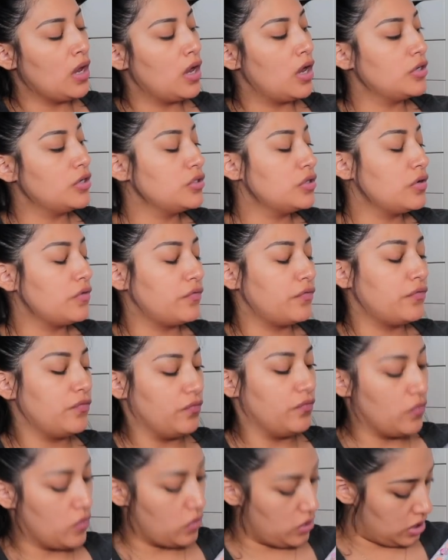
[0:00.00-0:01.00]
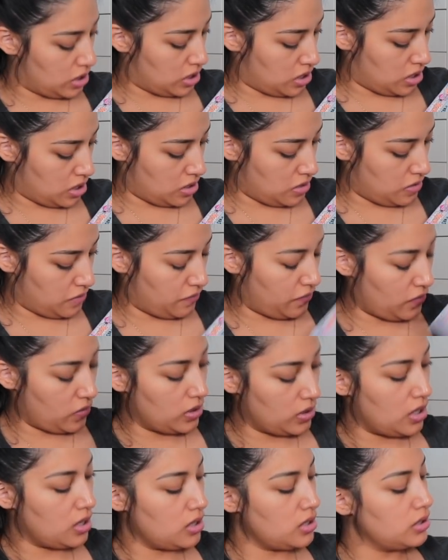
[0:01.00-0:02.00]

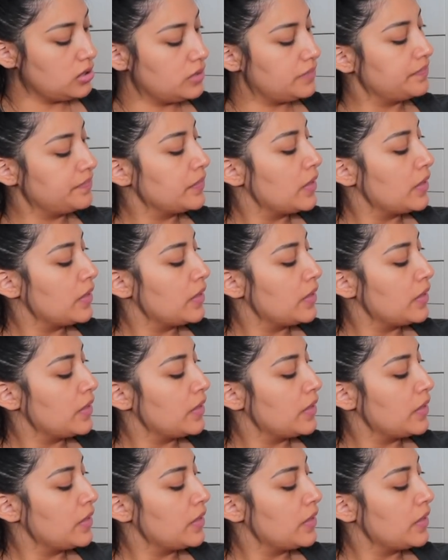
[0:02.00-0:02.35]
$144.